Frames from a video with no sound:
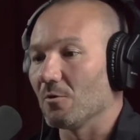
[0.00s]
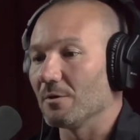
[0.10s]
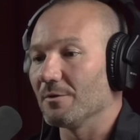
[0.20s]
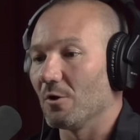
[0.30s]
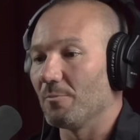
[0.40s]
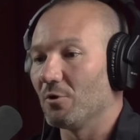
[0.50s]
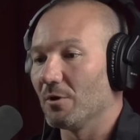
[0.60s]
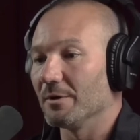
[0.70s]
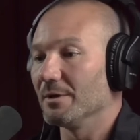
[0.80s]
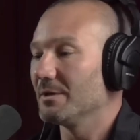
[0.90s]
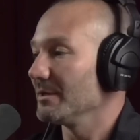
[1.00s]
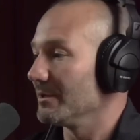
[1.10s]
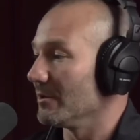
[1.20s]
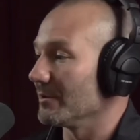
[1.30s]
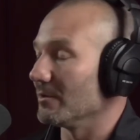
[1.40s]
they'll put,
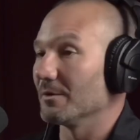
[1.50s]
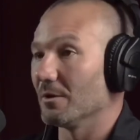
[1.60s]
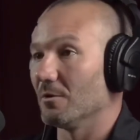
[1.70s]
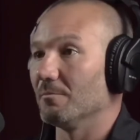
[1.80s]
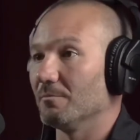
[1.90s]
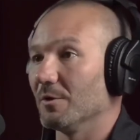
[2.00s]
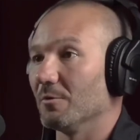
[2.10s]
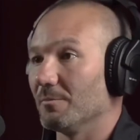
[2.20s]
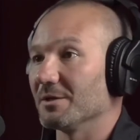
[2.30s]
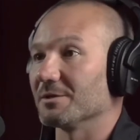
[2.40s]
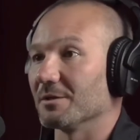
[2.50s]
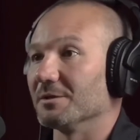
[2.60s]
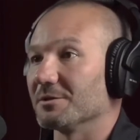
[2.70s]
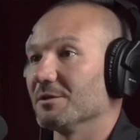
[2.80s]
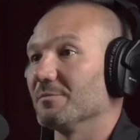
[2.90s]
they'll basically
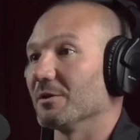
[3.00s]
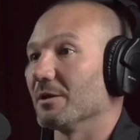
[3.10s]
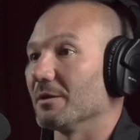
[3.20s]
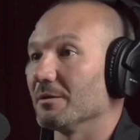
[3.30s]
simulate it.